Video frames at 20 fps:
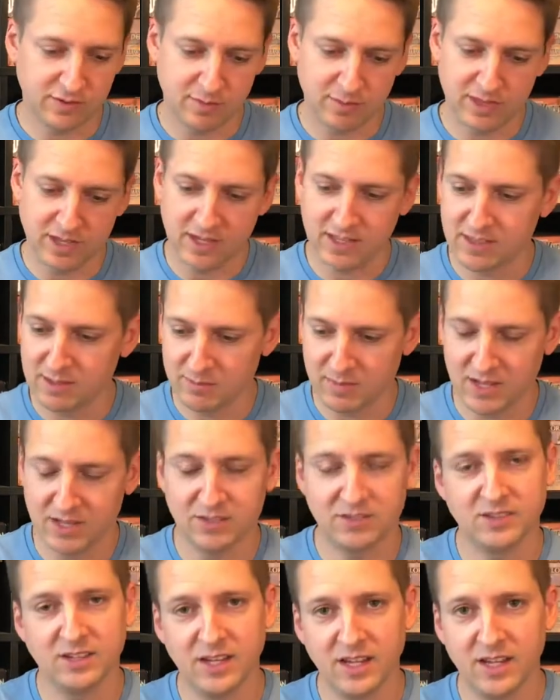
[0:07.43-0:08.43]
something in the
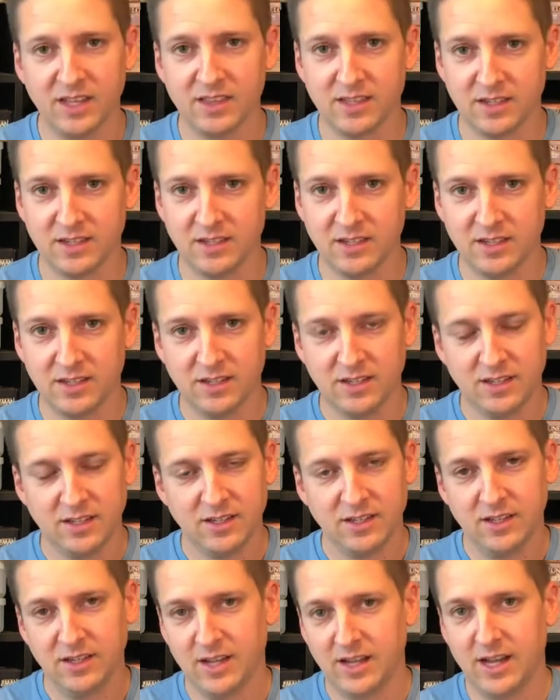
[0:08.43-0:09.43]
mail today that
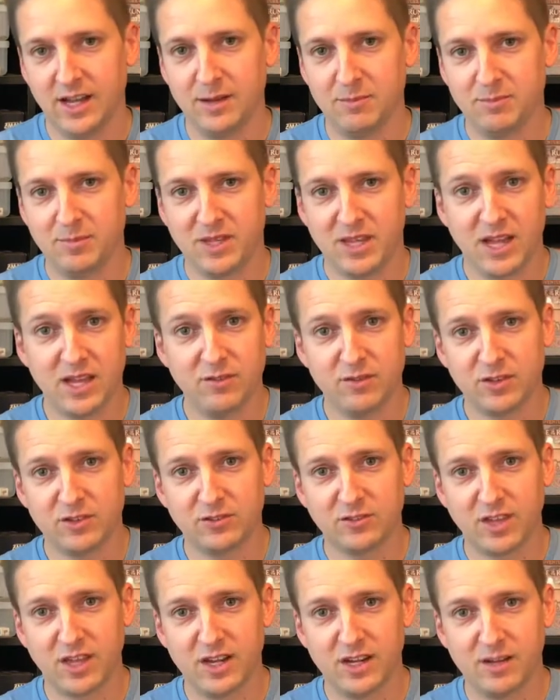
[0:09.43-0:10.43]
I'm kind of
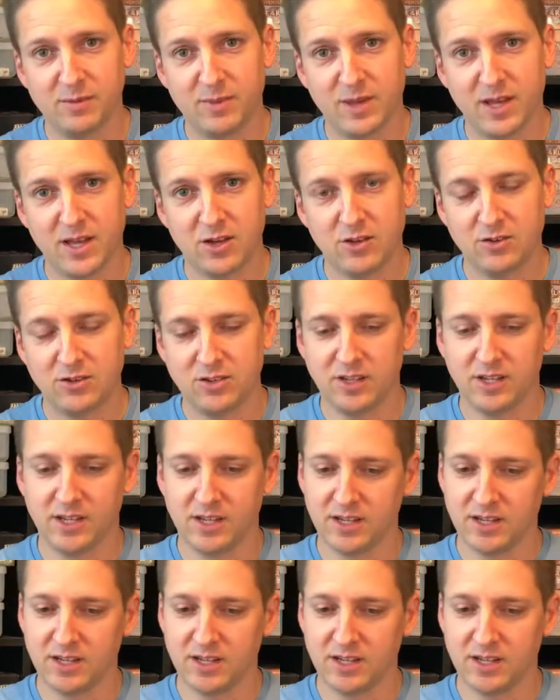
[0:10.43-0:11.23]
excited about.